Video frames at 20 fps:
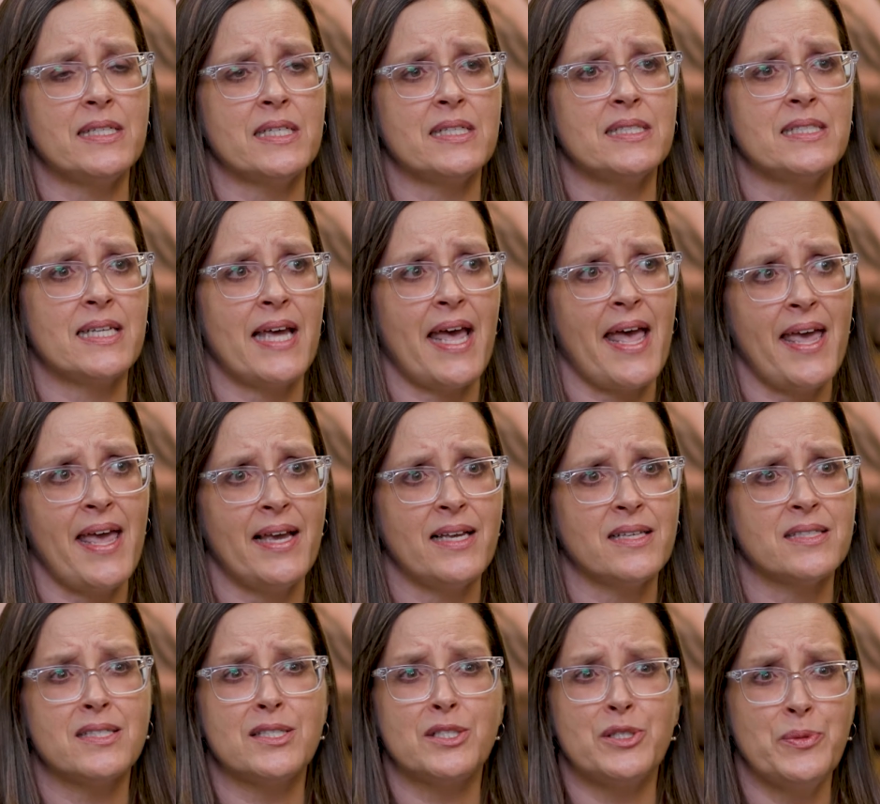to take
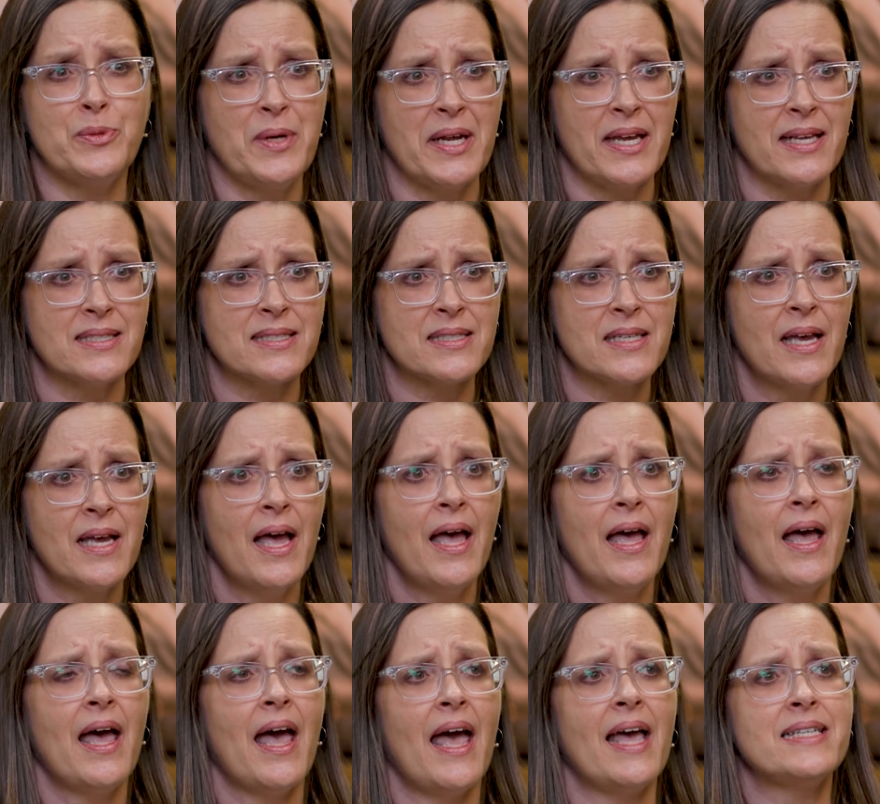students
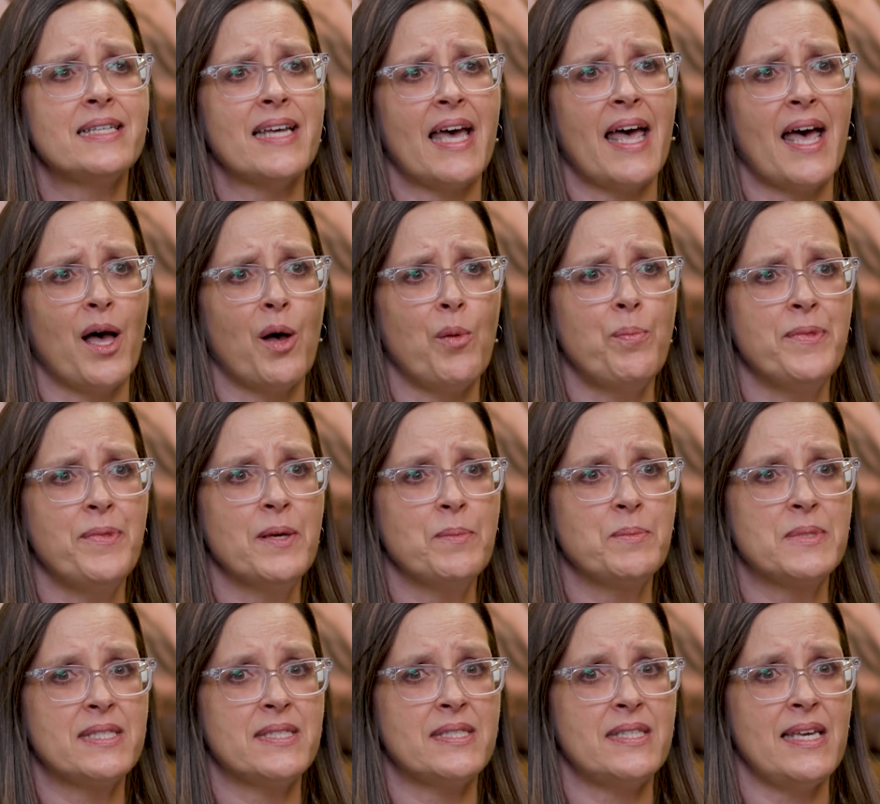and to help them
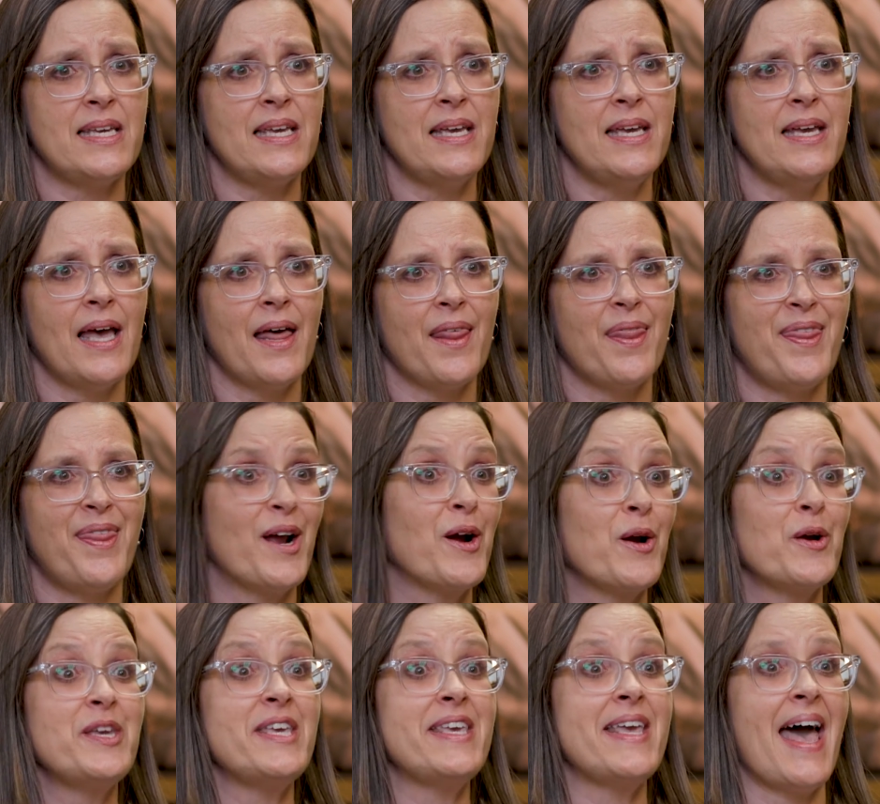see
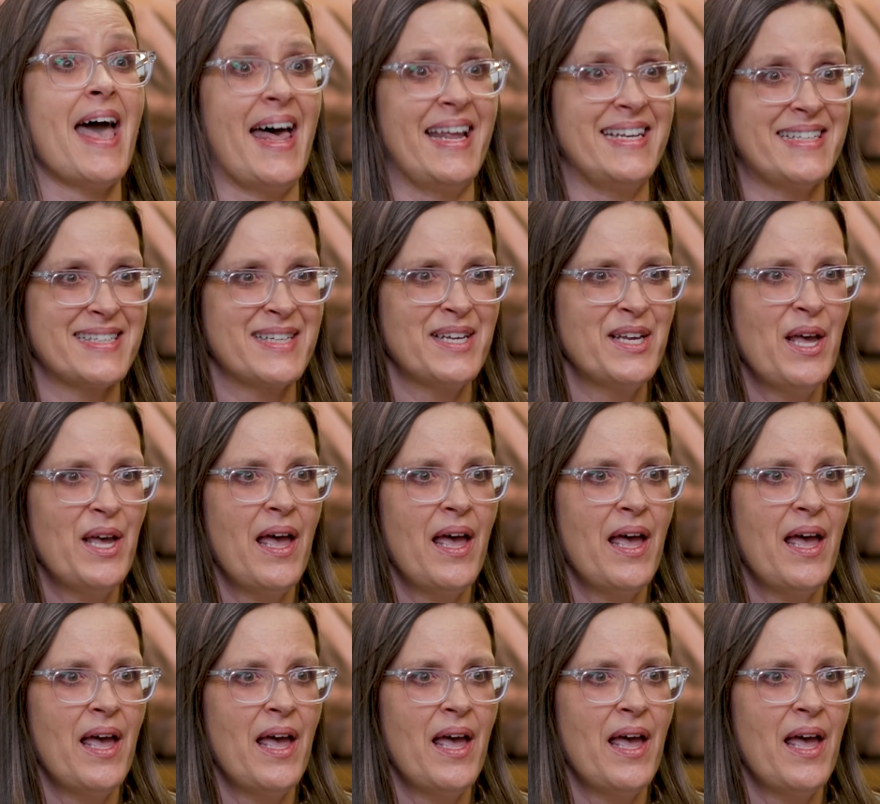their yet.